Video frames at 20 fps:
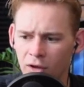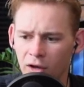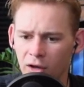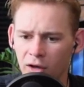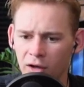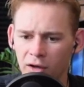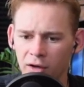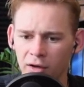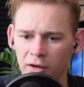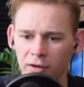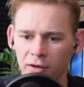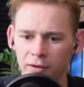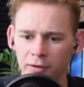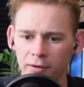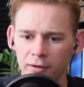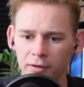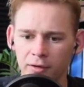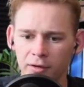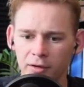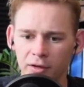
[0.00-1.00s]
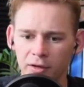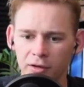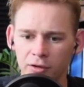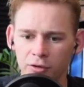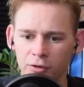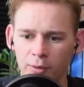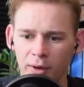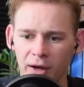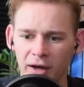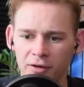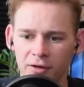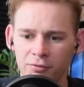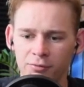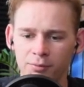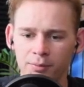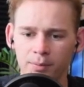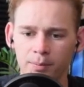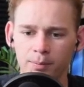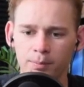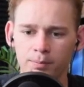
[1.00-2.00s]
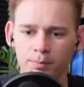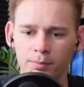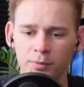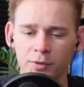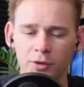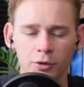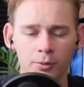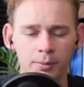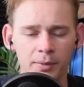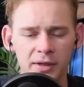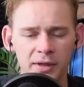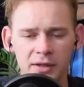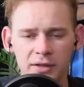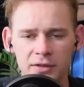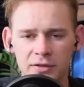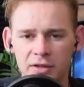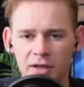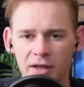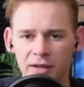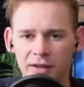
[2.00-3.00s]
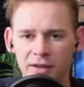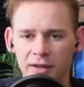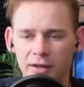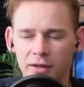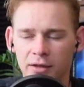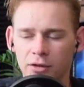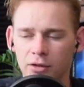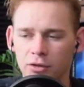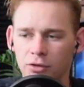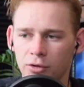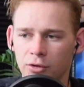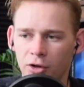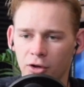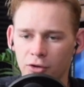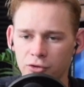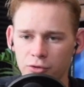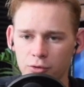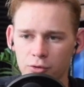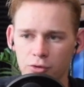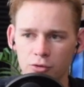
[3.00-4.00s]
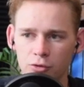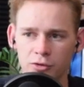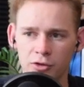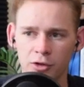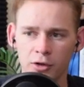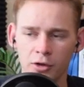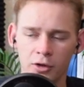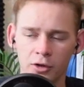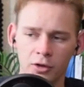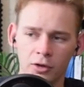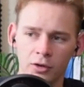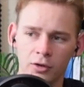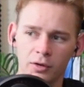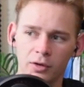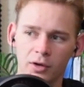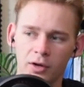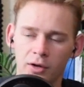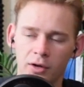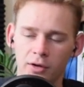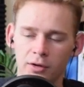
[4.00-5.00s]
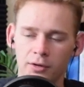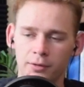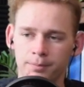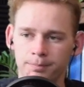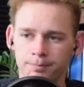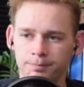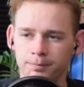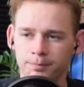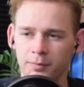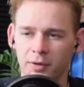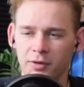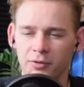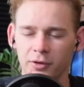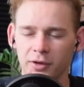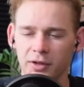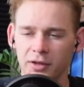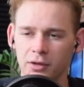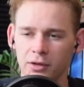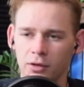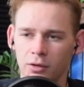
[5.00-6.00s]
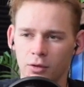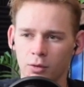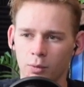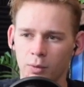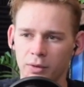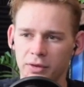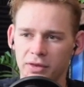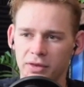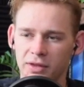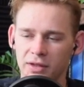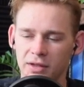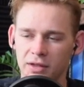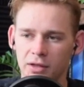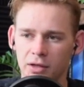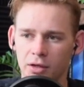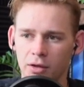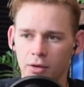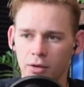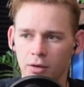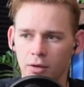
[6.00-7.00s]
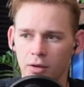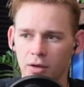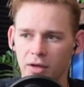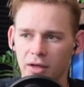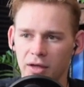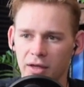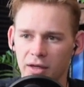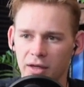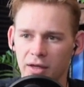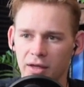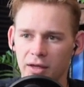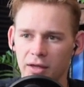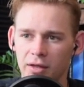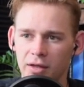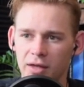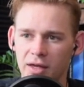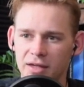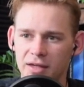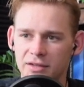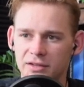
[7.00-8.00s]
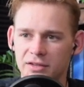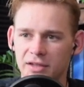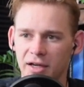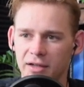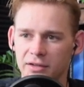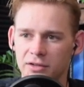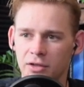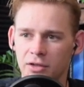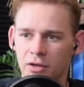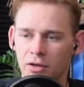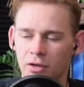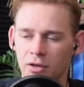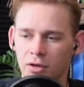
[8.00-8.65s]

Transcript: uh, you have your means, and then you can also use um, I forget what the exact